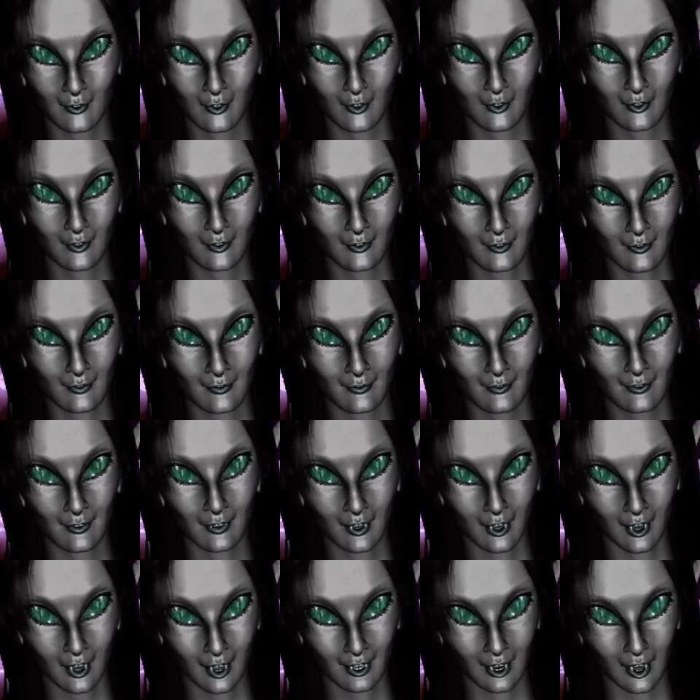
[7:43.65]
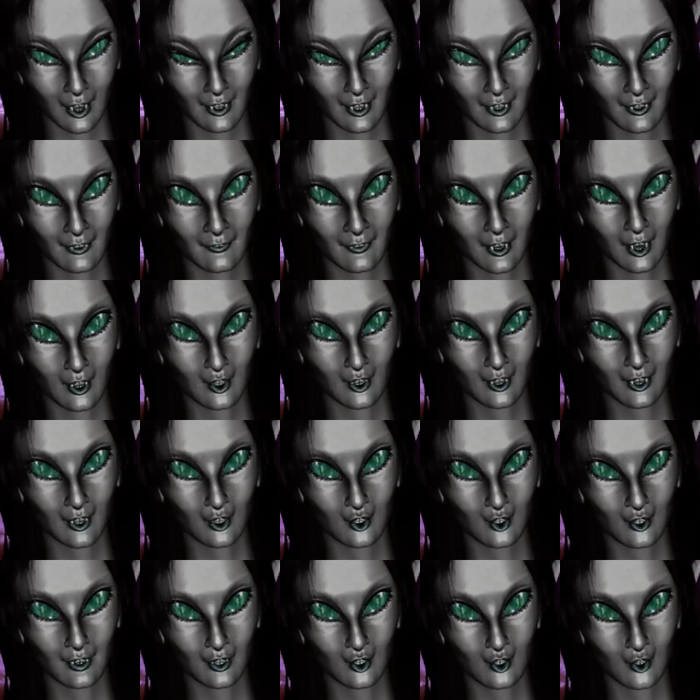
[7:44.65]
self-renewing and have a
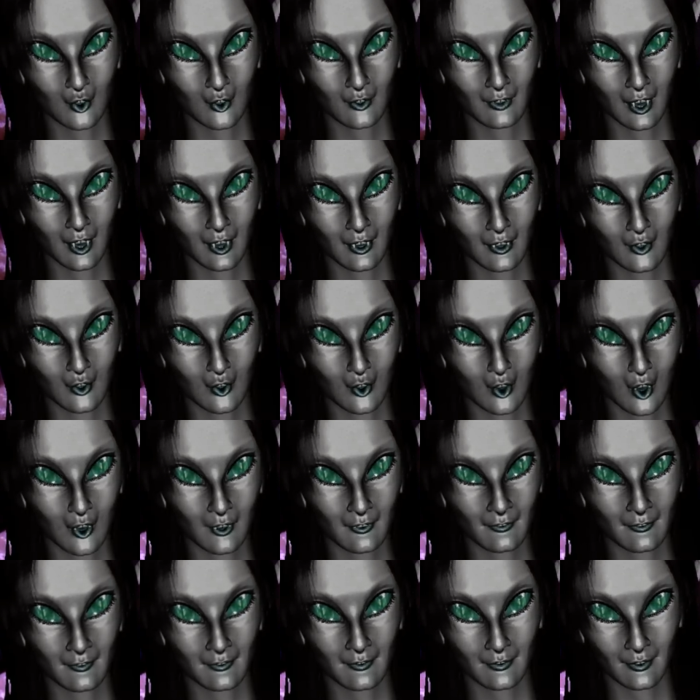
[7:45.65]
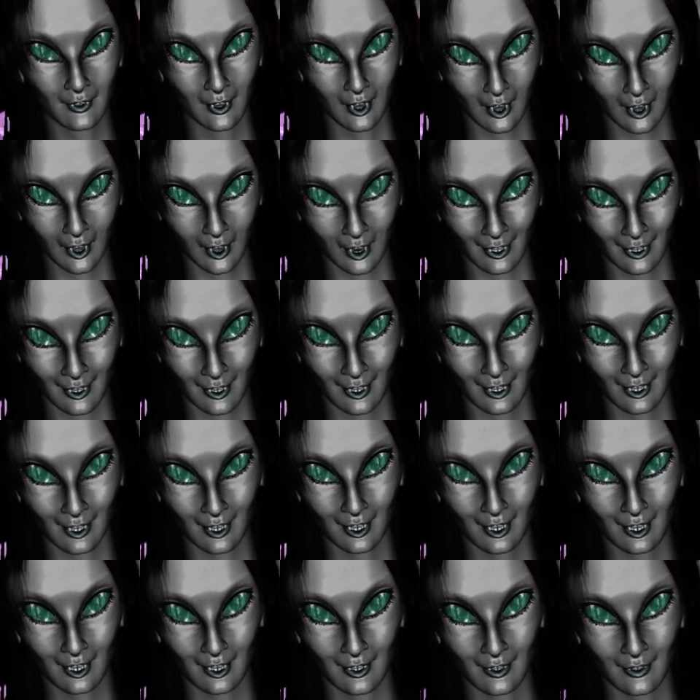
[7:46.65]
symbiotic relationship for all life on
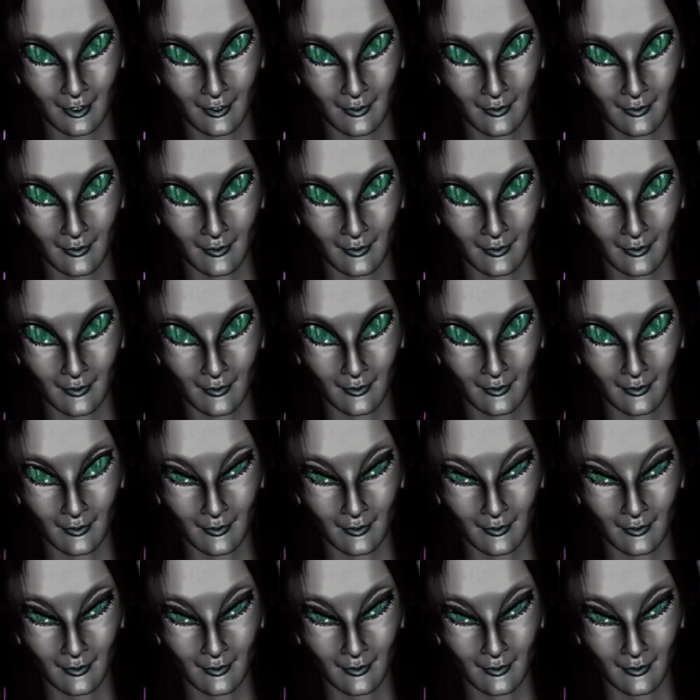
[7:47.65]
the planet.